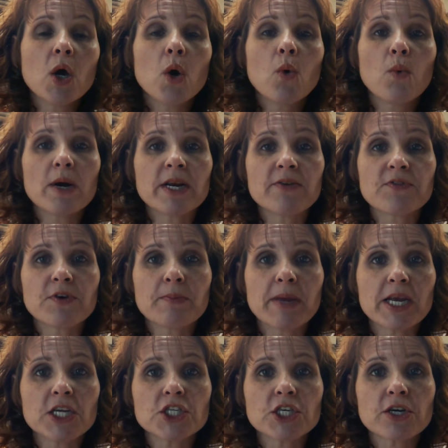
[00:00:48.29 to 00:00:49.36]
What
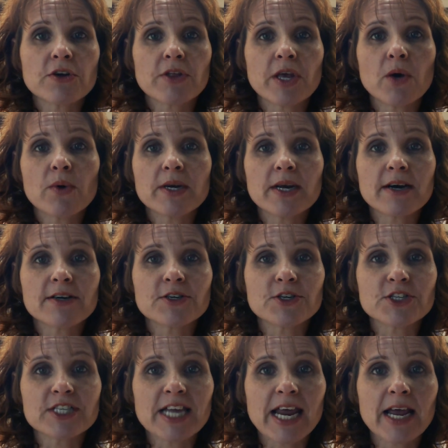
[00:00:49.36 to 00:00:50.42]
information are they going to
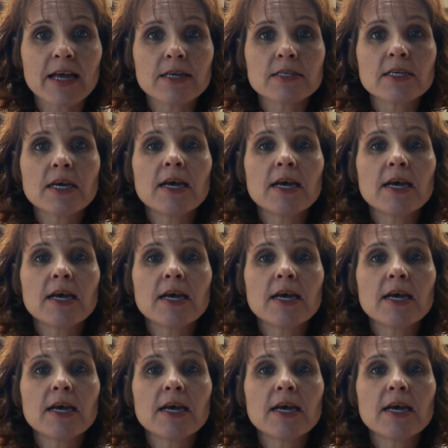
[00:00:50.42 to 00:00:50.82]
understand?